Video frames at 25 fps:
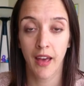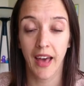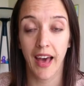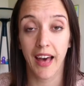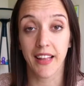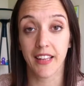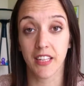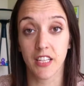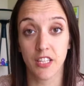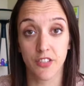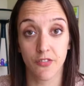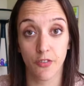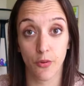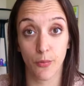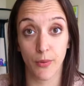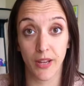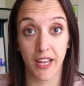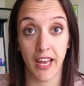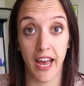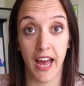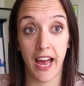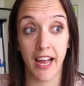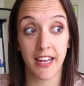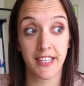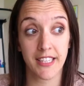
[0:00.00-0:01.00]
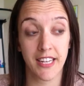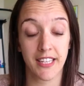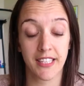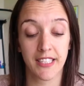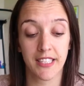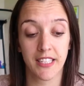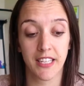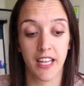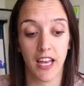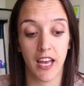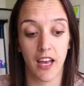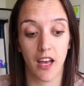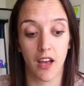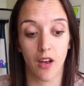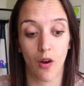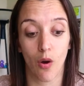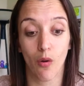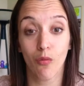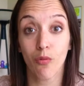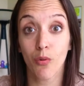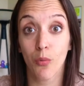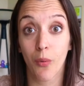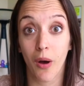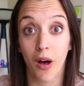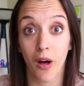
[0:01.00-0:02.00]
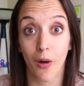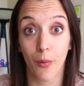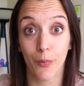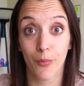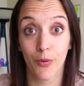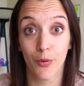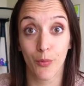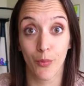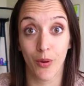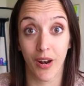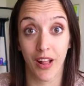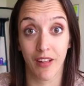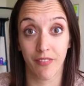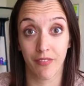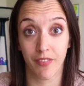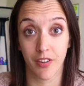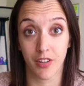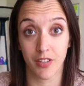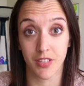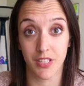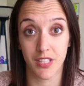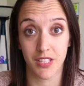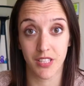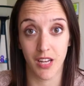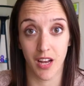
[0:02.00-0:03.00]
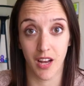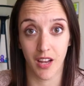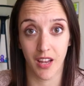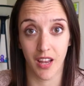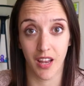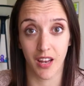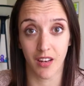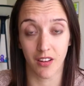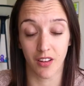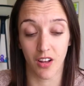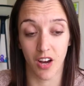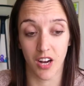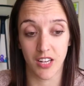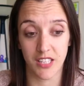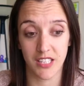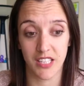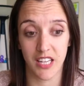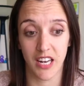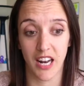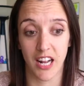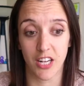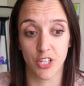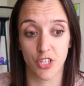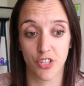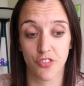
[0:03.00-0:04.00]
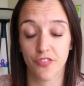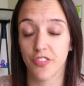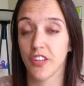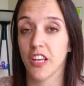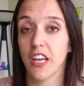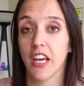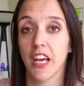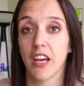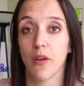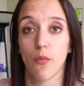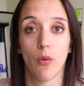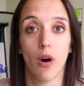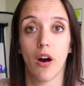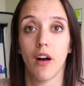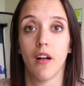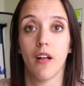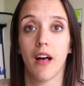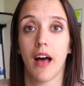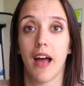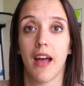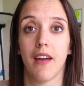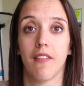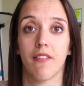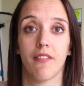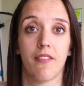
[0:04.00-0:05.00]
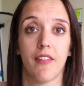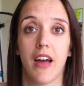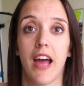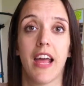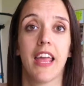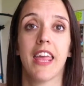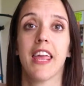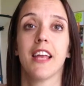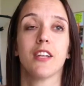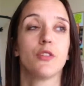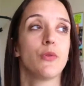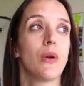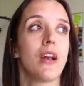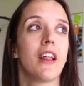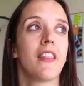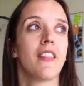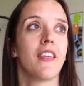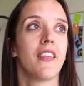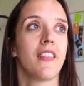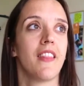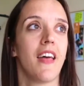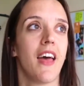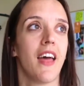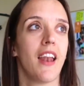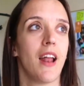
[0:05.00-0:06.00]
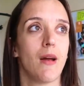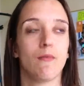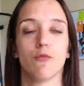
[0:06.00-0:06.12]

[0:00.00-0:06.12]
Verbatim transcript: At least for me. I tend to get overwhelmed when I feel stuck and lost and I just feel like, well, I, I can't do anything then.